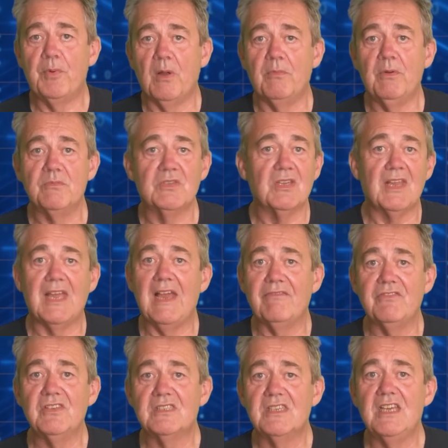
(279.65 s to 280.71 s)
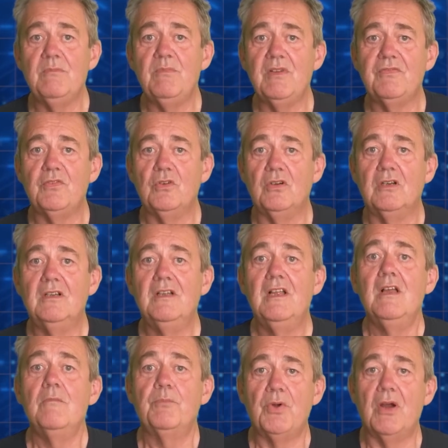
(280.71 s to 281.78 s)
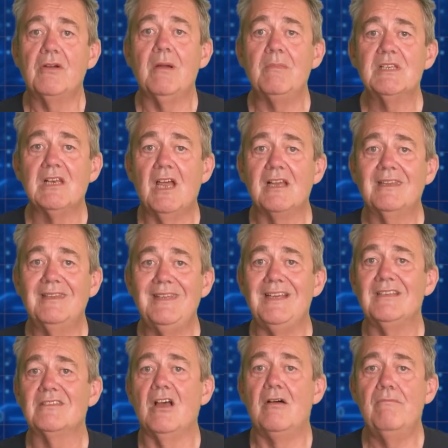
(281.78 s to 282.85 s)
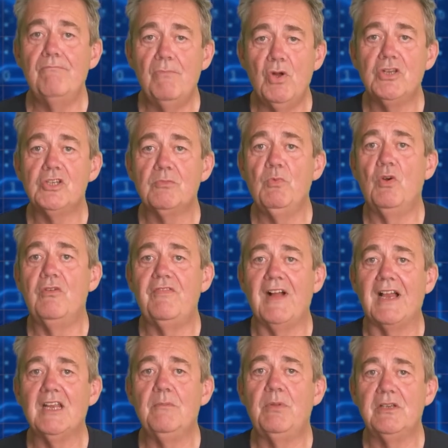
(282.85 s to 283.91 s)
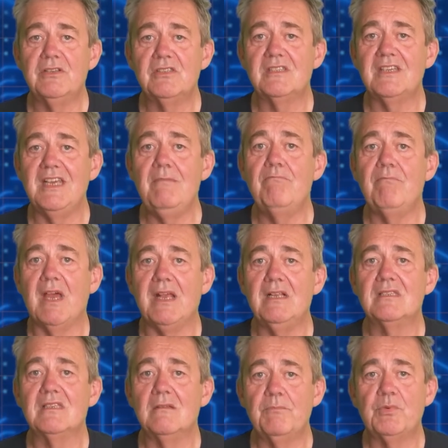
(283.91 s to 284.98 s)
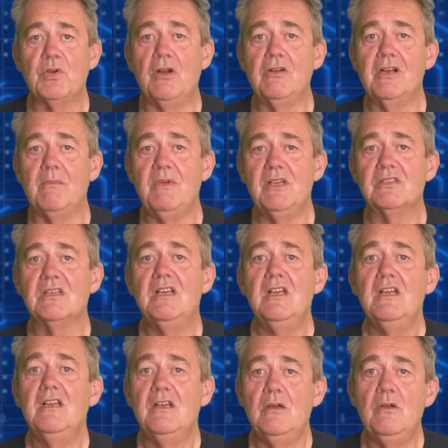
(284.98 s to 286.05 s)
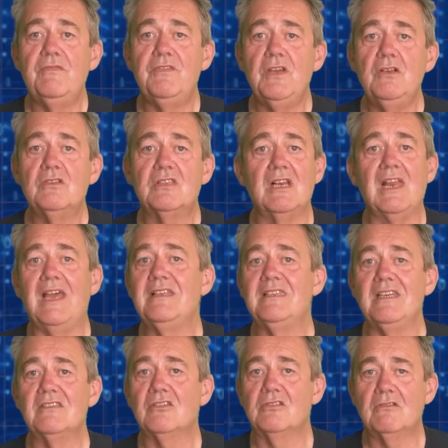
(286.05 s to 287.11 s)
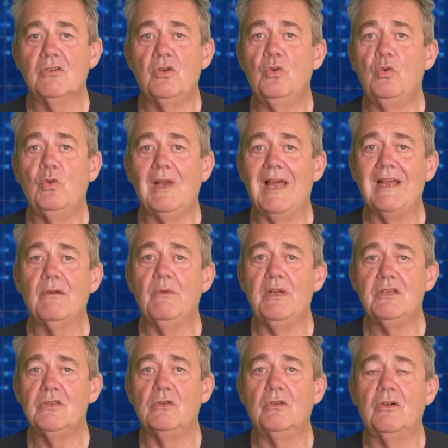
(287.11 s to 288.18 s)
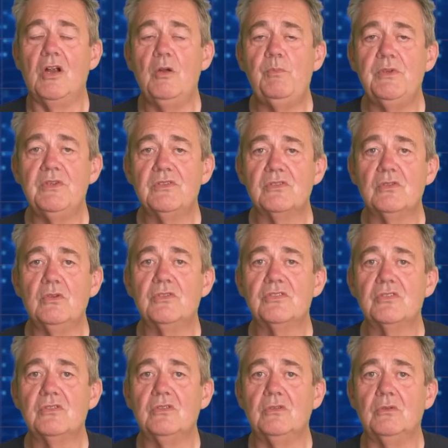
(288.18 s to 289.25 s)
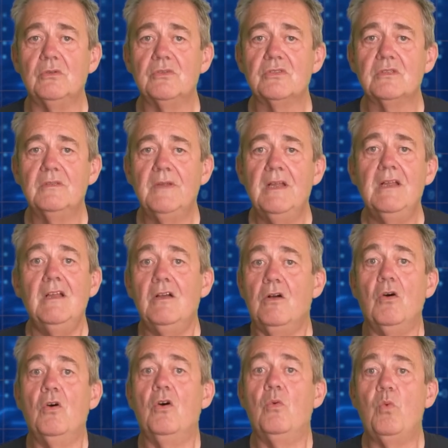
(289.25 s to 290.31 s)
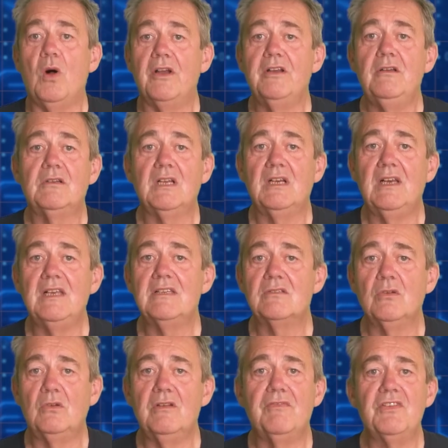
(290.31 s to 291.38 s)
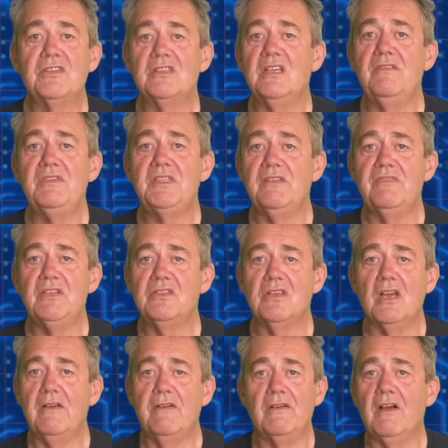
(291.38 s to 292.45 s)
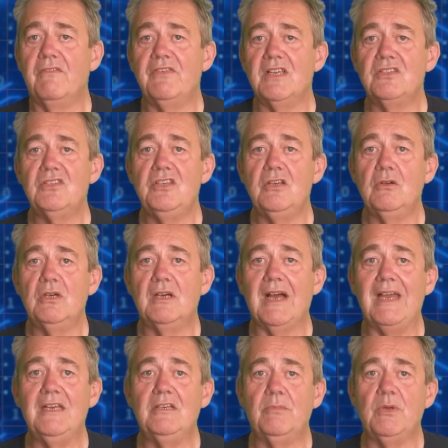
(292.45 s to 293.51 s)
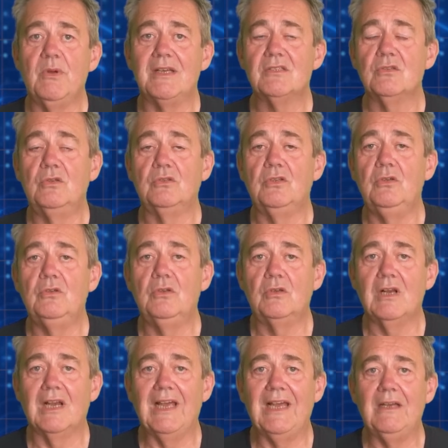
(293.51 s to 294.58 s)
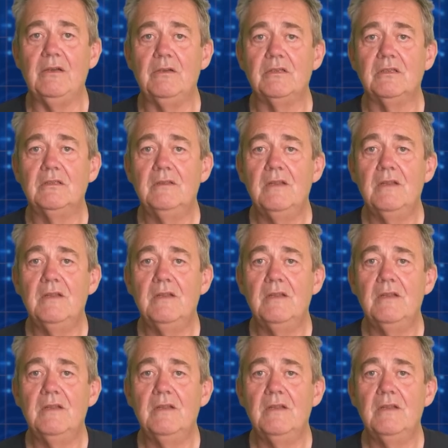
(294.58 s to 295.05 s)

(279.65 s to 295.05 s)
problems that they haven't seen before. Programmers like this are much more valuable as teammates than programmers who have used the latest cool language or open source tools, or one who can list all of the services of Azure, AWS, or Google Cloud.